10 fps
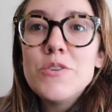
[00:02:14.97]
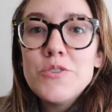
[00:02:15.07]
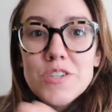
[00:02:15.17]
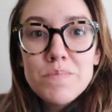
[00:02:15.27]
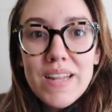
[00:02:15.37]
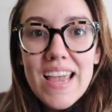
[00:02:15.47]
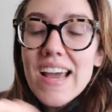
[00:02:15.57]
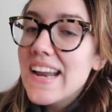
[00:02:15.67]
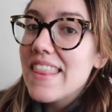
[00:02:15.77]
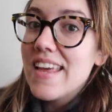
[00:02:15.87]
to just
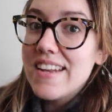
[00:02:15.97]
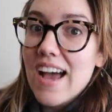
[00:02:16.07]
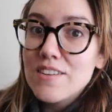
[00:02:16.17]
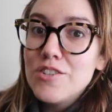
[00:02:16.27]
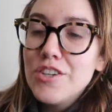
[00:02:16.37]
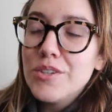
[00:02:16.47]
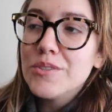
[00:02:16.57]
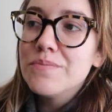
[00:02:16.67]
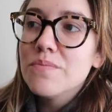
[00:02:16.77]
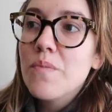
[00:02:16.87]
plan and then not
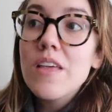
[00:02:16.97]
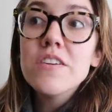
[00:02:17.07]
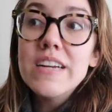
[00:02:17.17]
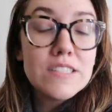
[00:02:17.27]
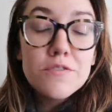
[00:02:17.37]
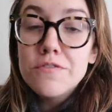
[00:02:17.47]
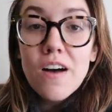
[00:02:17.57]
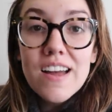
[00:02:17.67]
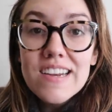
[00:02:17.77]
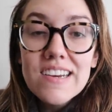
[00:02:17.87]
do. Whether it's
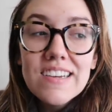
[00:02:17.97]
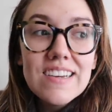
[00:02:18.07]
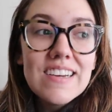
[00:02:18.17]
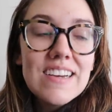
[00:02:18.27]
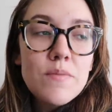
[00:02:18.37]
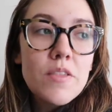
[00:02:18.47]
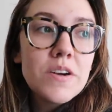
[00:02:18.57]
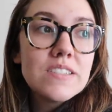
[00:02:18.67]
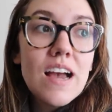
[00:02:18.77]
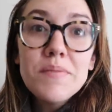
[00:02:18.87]
fun, whether
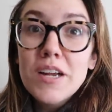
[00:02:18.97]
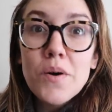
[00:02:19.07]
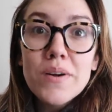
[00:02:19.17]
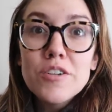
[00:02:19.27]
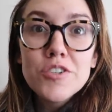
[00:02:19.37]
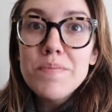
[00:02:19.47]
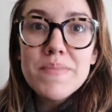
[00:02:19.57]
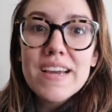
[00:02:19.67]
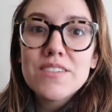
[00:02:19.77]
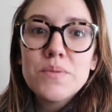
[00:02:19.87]
it's I'm gonna go on a
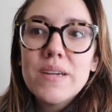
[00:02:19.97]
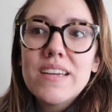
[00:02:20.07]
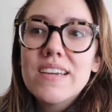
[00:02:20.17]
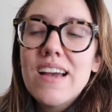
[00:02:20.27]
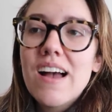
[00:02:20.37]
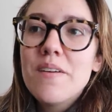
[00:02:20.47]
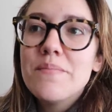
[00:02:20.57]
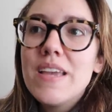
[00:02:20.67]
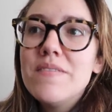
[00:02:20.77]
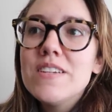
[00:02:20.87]
trip next week.
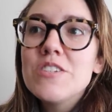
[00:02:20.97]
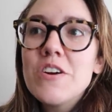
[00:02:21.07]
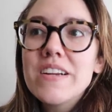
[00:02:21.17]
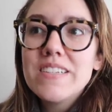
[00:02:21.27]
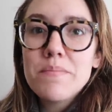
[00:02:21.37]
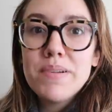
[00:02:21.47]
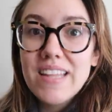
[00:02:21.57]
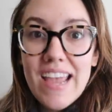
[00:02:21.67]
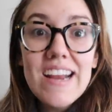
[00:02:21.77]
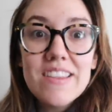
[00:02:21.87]
Even starting to
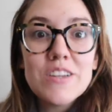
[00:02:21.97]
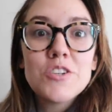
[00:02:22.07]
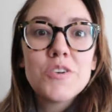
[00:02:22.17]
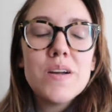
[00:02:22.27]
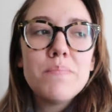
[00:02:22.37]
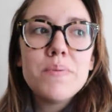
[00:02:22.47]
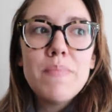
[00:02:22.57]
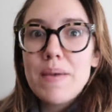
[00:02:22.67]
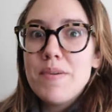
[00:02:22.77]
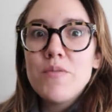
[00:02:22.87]
plan the trip
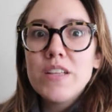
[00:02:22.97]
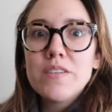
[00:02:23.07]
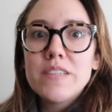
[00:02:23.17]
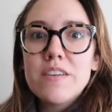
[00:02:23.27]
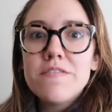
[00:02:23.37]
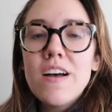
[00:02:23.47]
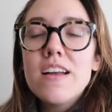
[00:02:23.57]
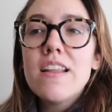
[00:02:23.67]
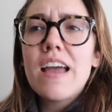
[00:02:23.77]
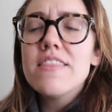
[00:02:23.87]
might be really, really
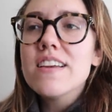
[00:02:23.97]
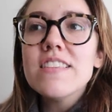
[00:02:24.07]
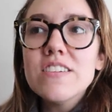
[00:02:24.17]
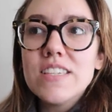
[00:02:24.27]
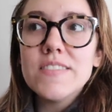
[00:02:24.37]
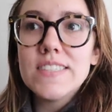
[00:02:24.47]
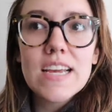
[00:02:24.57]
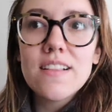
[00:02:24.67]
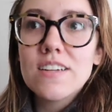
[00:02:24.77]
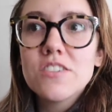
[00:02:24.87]
fun. I think there's even
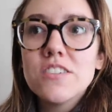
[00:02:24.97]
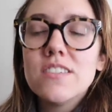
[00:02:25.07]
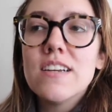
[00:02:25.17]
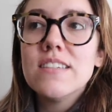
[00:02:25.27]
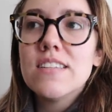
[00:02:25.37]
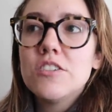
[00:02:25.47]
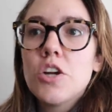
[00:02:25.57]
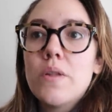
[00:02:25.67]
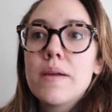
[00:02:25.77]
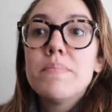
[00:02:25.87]
psychological studies that
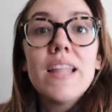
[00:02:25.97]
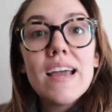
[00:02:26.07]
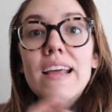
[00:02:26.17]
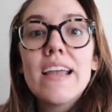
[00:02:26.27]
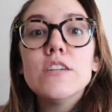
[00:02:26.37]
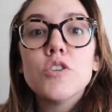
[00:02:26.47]
show like planning a